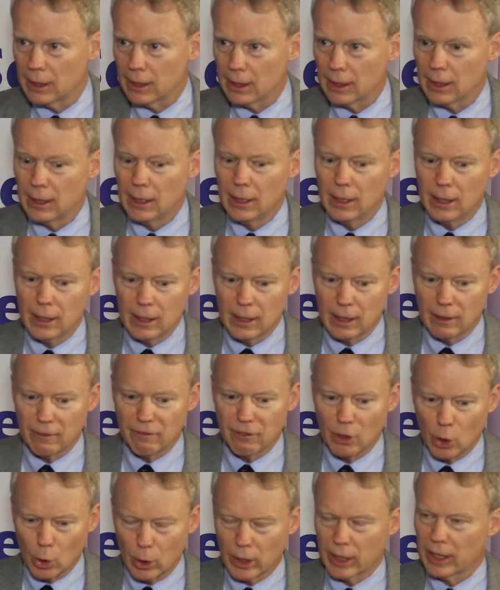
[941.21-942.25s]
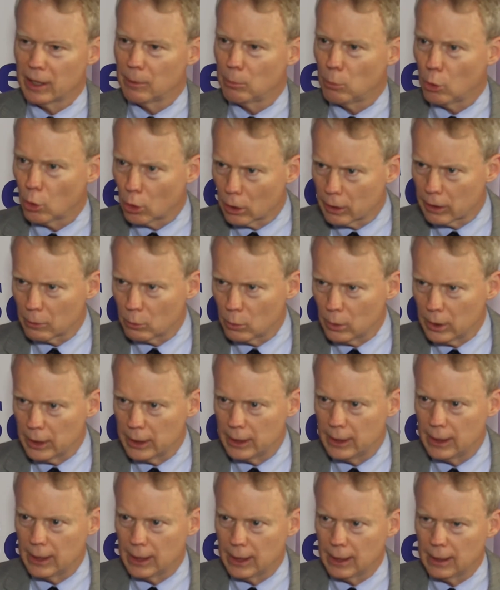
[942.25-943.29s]
the vote on the border
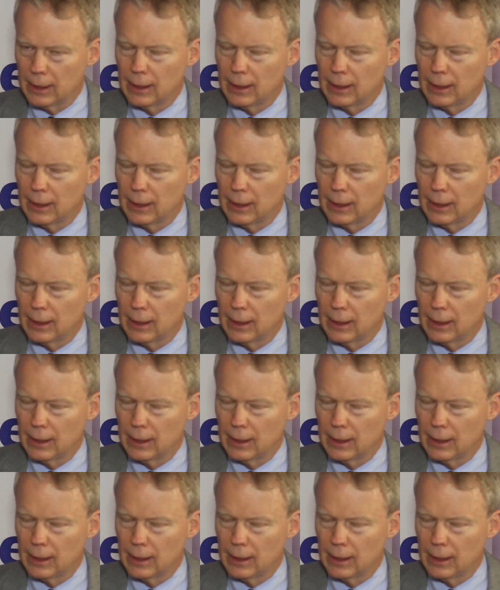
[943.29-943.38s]
would